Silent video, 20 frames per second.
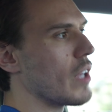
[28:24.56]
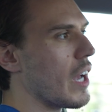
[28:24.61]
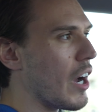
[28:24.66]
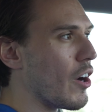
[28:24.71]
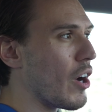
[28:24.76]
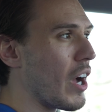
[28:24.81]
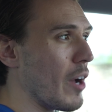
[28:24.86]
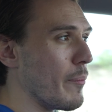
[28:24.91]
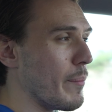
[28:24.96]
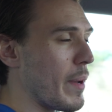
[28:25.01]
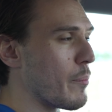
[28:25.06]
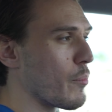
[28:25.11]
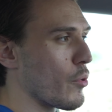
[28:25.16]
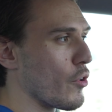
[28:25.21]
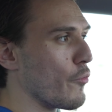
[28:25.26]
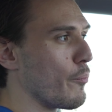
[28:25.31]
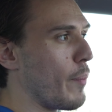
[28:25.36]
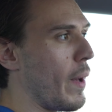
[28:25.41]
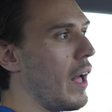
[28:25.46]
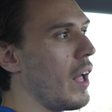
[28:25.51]
a, a
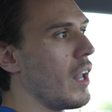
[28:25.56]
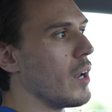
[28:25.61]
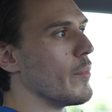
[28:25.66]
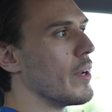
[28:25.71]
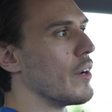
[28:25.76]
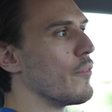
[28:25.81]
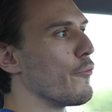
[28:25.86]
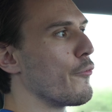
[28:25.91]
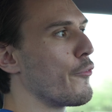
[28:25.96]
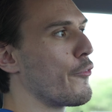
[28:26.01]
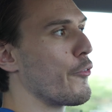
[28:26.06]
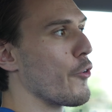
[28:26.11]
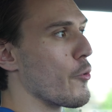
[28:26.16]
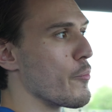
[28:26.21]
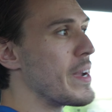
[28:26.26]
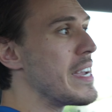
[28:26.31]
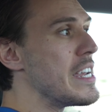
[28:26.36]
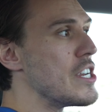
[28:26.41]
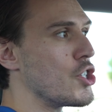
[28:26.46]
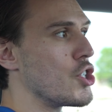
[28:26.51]
member of parliament
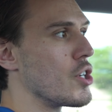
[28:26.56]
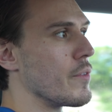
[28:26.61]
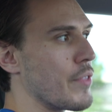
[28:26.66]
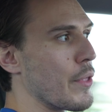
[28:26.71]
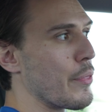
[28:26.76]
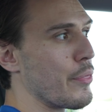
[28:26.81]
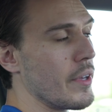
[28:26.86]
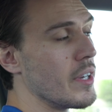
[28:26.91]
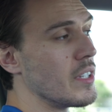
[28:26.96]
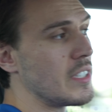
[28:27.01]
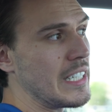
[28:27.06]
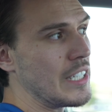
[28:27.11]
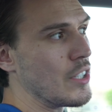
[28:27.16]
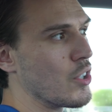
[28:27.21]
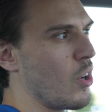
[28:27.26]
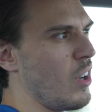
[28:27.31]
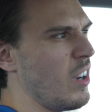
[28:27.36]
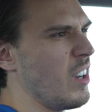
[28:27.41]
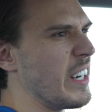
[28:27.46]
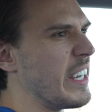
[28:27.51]
from each of the 13
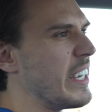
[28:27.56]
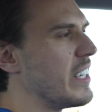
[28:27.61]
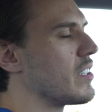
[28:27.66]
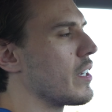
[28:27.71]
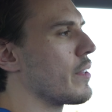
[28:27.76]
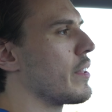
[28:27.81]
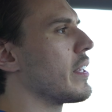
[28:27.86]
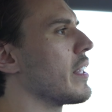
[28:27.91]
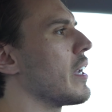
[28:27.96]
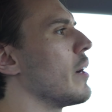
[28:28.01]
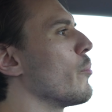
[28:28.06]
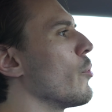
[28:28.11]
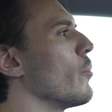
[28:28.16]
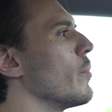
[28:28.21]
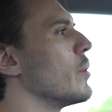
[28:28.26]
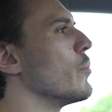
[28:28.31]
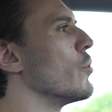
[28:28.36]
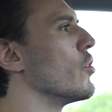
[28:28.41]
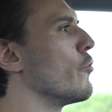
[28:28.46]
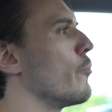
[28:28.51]
colonies. I think that
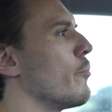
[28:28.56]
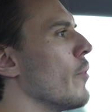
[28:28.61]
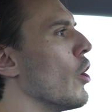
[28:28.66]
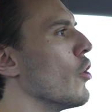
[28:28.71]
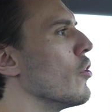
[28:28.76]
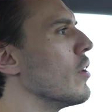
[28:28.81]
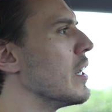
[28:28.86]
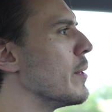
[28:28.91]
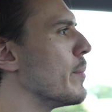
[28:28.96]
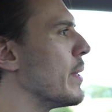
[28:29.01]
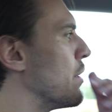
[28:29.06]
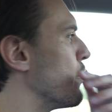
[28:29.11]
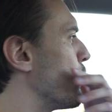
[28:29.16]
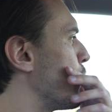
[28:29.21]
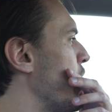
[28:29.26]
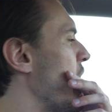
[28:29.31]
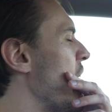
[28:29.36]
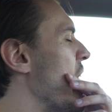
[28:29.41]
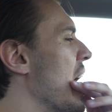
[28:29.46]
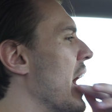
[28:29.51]
probably would have only
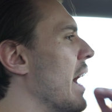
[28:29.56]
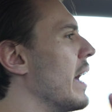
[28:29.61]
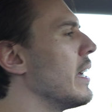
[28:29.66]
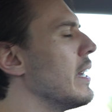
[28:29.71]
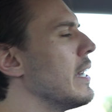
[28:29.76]
been fair.